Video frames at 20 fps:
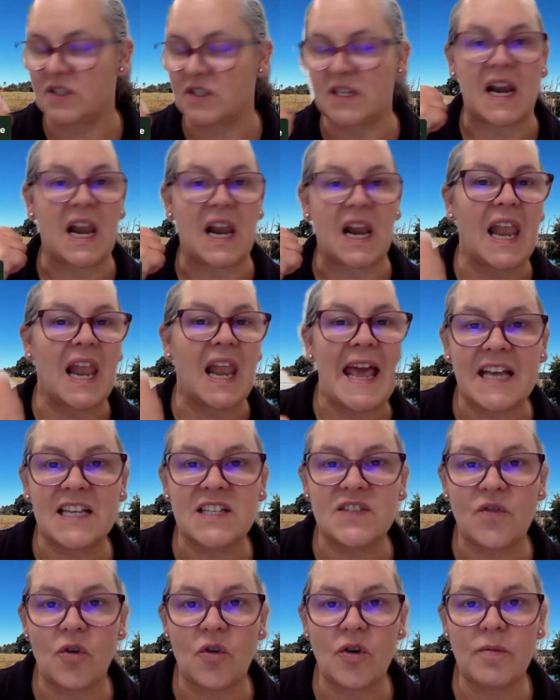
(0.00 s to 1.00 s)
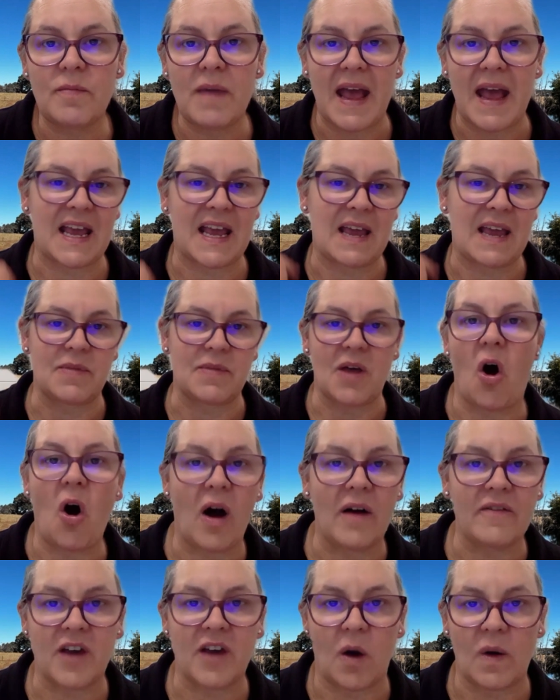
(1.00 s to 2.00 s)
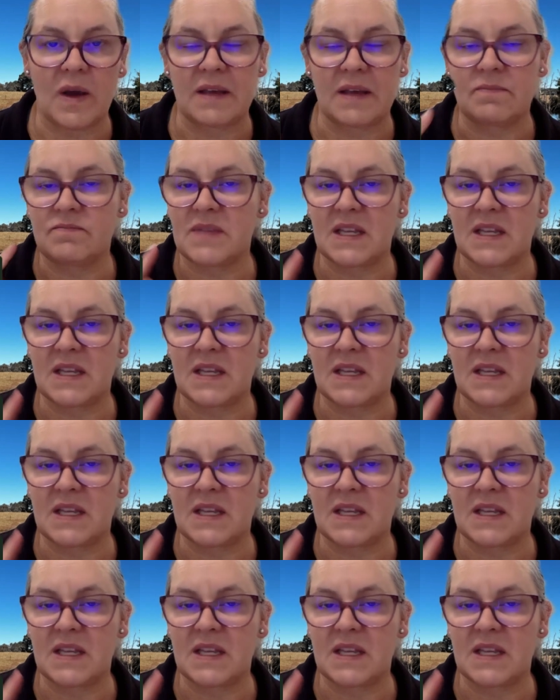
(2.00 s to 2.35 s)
going to lay eggs for them and keep the hive going.